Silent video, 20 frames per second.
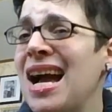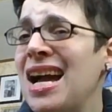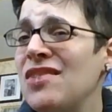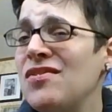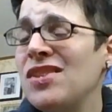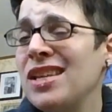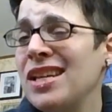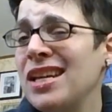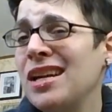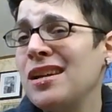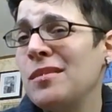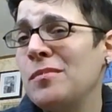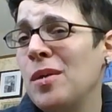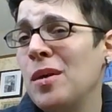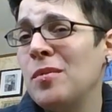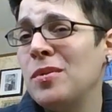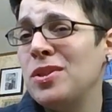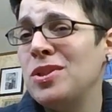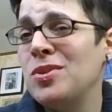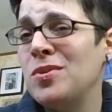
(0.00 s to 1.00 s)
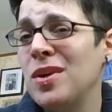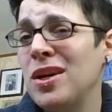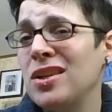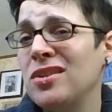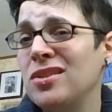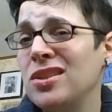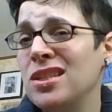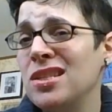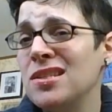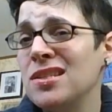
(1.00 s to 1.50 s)
I feel like I could probably do
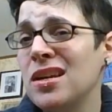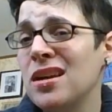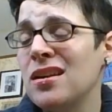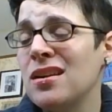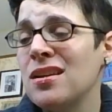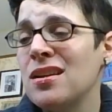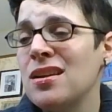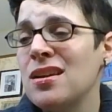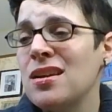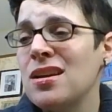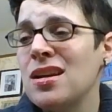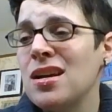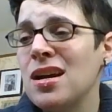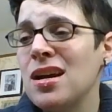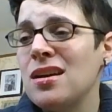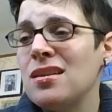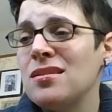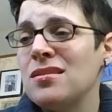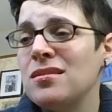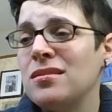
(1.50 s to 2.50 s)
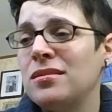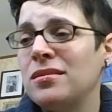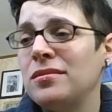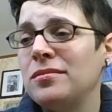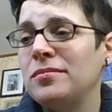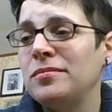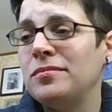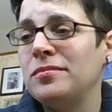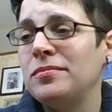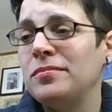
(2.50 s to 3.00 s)
100 this year
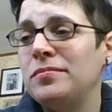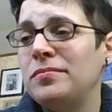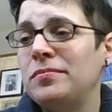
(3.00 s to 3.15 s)
um,